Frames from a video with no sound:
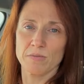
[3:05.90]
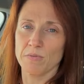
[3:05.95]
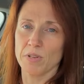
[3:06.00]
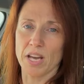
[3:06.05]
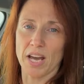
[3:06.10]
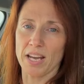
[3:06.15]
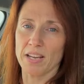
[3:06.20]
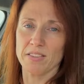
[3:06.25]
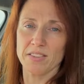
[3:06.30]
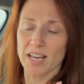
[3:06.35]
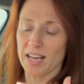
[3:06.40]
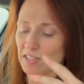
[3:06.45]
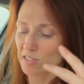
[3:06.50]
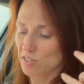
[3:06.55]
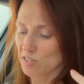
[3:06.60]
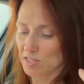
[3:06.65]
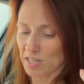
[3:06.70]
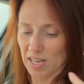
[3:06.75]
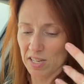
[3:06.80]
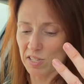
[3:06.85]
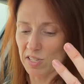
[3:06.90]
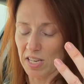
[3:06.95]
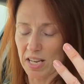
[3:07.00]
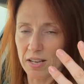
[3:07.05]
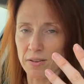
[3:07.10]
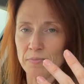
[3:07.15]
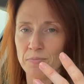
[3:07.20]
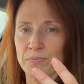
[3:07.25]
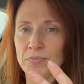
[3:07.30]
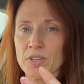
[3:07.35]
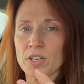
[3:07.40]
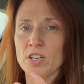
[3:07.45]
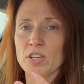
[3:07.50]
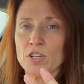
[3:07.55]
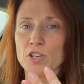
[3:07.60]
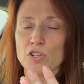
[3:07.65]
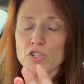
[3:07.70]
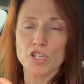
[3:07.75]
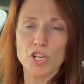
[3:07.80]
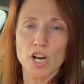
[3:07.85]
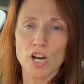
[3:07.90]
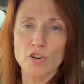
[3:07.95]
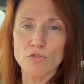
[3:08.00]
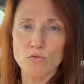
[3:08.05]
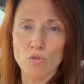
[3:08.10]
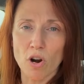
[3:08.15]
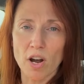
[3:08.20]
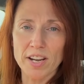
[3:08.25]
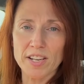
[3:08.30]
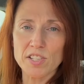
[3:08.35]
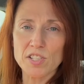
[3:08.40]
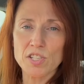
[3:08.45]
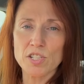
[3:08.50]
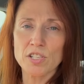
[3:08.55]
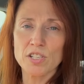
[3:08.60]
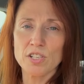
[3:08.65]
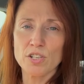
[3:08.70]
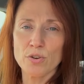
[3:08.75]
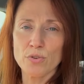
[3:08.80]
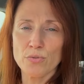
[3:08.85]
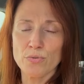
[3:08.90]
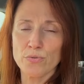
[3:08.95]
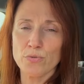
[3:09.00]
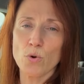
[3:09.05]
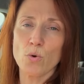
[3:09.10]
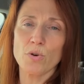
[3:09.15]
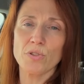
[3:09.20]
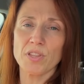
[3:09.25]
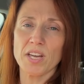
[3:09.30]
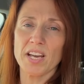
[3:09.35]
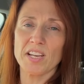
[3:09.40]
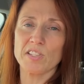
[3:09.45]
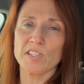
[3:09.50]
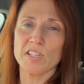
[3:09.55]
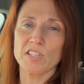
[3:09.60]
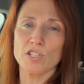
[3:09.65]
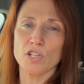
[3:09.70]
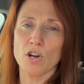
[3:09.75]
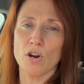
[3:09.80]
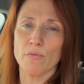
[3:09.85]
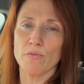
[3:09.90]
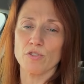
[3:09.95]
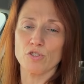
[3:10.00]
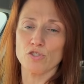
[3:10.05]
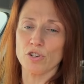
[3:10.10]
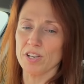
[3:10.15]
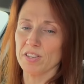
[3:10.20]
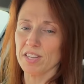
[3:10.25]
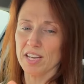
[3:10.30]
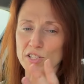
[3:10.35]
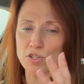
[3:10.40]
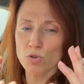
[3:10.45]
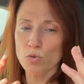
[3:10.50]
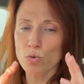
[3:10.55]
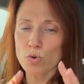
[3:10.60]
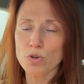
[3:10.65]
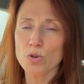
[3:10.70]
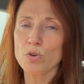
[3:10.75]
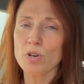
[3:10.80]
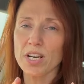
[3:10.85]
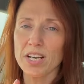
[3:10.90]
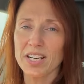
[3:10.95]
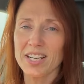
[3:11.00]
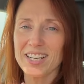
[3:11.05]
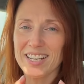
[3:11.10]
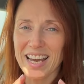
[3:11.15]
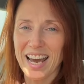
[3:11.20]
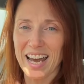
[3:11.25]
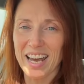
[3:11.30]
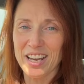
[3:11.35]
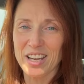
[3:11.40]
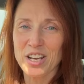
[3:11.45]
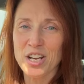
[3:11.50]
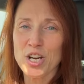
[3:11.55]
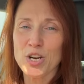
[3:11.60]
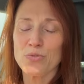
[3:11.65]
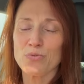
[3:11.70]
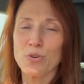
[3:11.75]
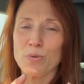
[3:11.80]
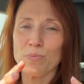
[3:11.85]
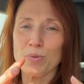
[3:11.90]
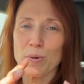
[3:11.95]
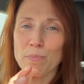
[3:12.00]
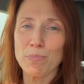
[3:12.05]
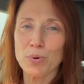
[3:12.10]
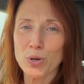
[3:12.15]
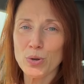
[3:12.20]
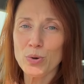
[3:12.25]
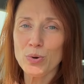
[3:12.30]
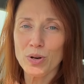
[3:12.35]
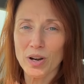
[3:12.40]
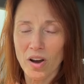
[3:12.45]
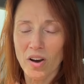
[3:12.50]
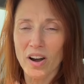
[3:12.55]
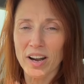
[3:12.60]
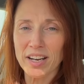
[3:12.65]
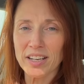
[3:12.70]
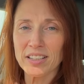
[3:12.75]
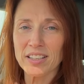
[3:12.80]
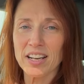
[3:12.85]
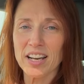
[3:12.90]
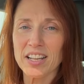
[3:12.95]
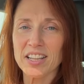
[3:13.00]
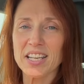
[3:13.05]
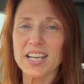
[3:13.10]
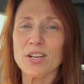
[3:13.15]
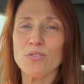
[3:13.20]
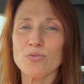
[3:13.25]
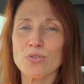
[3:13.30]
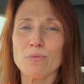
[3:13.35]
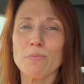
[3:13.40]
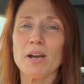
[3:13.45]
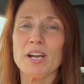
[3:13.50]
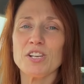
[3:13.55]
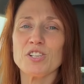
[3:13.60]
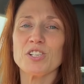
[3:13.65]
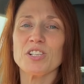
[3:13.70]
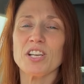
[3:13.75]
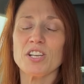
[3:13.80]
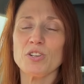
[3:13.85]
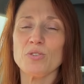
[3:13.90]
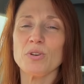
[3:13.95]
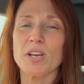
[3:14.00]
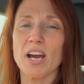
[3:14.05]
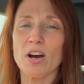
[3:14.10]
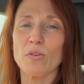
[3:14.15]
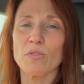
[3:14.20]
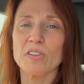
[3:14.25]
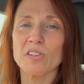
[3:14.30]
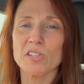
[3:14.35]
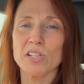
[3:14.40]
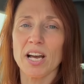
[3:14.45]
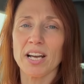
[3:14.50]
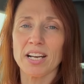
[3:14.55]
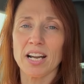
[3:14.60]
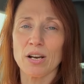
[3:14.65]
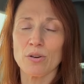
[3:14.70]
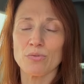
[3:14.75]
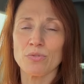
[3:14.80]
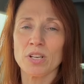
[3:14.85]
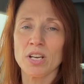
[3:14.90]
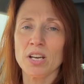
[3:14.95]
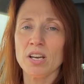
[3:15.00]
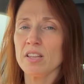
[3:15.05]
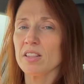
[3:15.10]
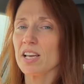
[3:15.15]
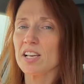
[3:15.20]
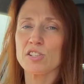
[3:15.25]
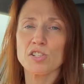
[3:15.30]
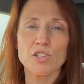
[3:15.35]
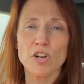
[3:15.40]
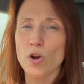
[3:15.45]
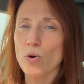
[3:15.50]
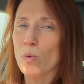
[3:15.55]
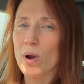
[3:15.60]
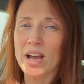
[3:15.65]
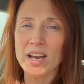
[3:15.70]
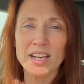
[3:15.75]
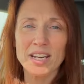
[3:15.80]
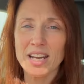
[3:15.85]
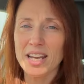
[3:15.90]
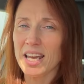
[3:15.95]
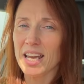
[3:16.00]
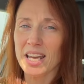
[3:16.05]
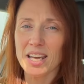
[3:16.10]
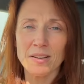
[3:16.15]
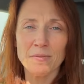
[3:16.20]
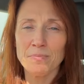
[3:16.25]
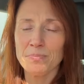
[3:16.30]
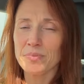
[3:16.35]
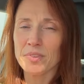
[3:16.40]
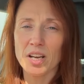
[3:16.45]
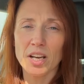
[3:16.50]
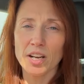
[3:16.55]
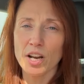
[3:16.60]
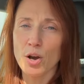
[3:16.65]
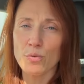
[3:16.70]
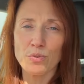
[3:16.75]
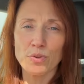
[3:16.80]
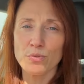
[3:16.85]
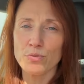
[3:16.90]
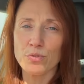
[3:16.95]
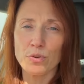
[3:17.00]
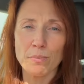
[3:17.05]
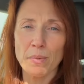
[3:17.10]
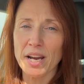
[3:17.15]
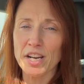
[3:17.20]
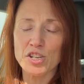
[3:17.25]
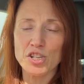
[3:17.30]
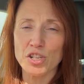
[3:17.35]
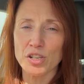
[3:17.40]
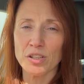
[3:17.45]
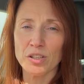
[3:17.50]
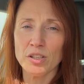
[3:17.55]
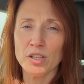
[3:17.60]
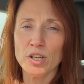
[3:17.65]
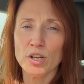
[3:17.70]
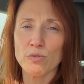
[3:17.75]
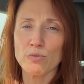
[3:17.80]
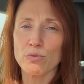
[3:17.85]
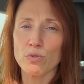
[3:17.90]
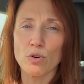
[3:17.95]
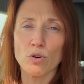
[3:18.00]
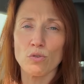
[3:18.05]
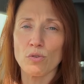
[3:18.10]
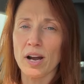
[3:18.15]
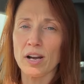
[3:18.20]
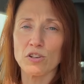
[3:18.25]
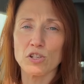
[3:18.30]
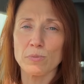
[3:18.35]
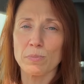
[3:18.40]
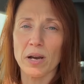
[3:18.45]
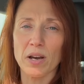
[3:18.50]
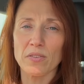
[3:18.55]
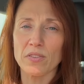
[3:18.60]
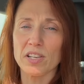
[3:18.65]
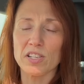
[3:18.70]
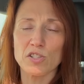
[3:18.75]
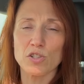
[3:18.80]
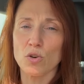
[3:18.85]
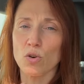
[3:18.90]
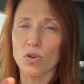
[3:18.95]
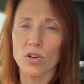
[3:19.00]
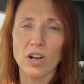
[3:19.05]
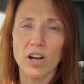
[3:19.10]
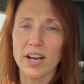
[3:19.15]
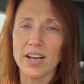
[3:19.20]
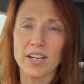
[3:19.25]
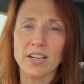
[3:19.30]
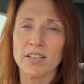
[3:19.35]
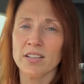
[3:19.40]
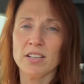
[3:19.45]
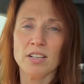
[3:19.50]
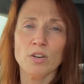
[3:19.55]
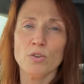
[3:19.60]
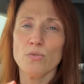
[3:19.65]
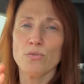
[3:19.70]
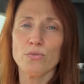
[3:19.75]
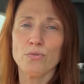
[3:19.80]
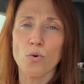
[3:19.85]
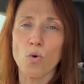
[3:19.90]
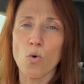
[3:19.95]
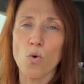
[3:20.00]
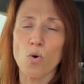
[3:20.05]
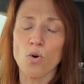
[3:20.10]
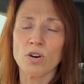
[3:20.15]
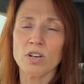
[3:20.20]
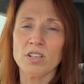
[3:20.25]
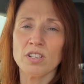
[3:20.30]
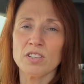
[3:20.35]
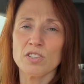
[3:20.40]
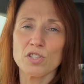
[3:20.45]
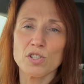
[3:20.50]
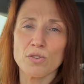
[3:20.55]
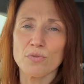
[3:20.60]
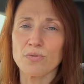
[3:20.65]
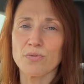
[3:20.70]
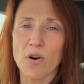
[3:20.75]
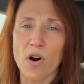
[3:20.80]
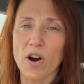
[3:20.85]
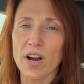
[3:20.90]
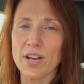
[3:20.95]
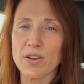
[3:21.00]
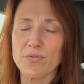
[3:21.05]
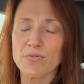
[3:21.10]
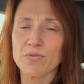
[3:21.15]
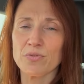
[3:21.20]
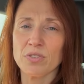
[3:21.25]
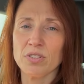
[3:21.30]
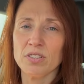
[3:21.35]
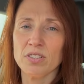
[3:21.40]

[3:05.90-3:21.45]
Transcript: okay? That's it. You turn right, 4th exit to Coventry. That's all you're going to get from the blue line and the information that you get on the sat-nav. That's nowhere near enough information for a roundabout that's got like 4 to 5